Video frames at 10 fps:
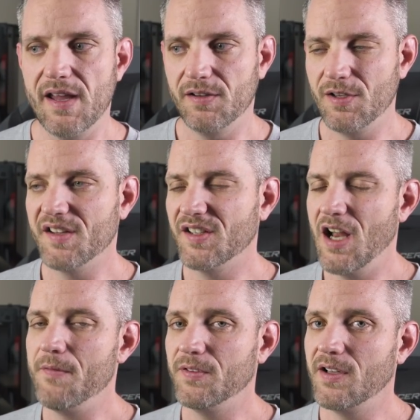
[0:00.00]
It looks an
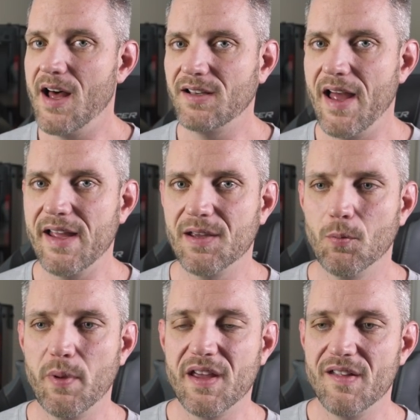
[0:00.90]
awful lot like
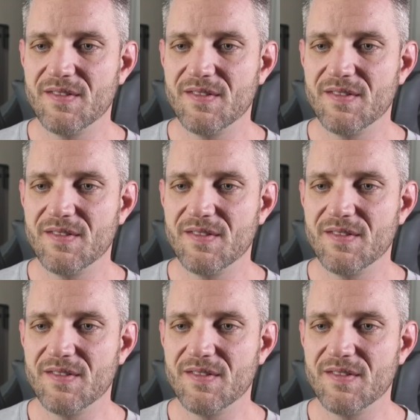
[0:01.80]
because